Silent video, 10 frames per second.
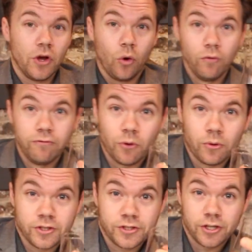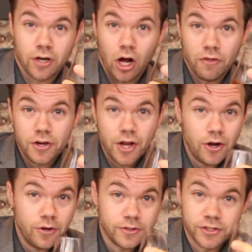The Old Forester on the
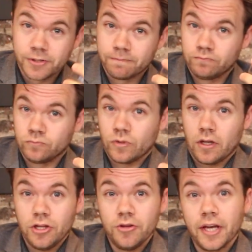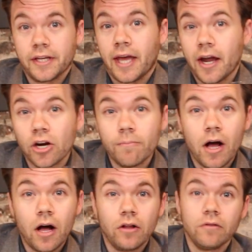nose, you get
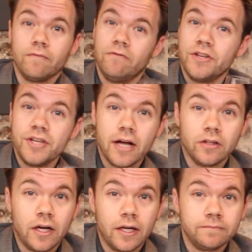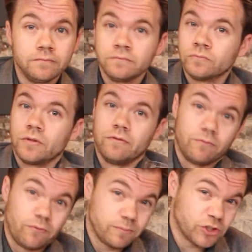caramel, vanilla,
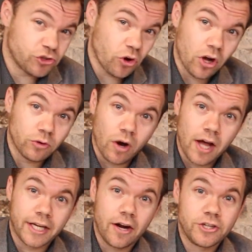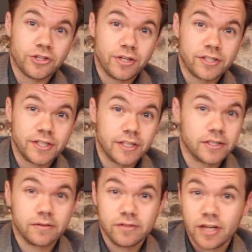strong rye
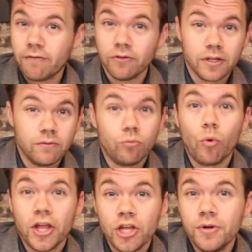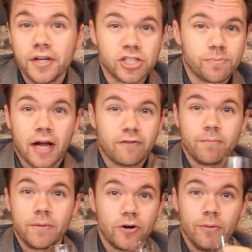characteristics, definitely what you would expect
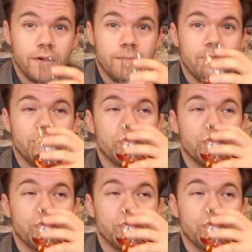from a bourbon.